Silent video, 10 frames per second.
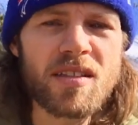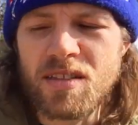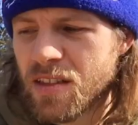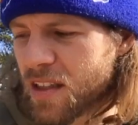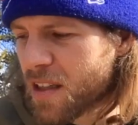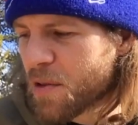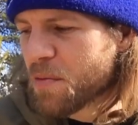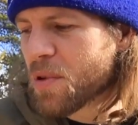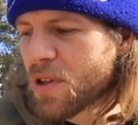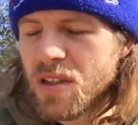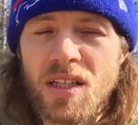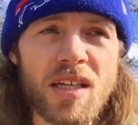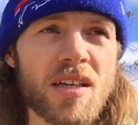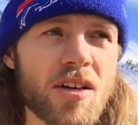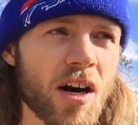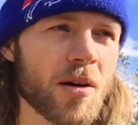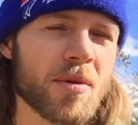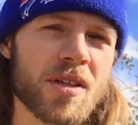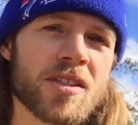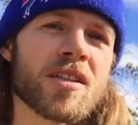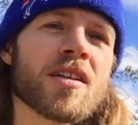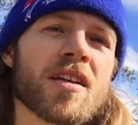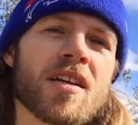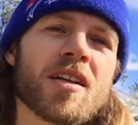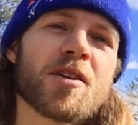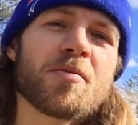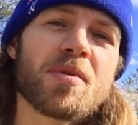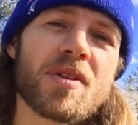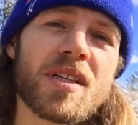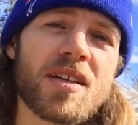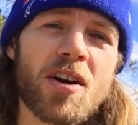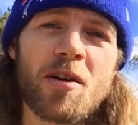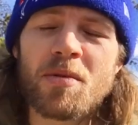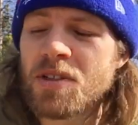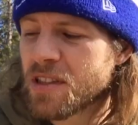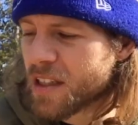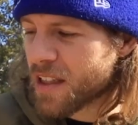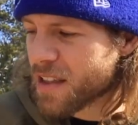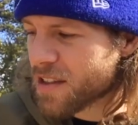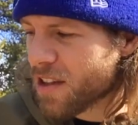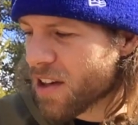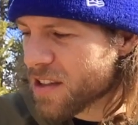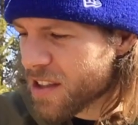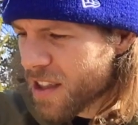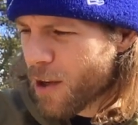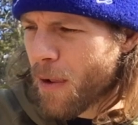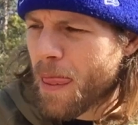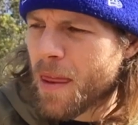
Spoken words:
is complete garbage. Complete garbage. It is causing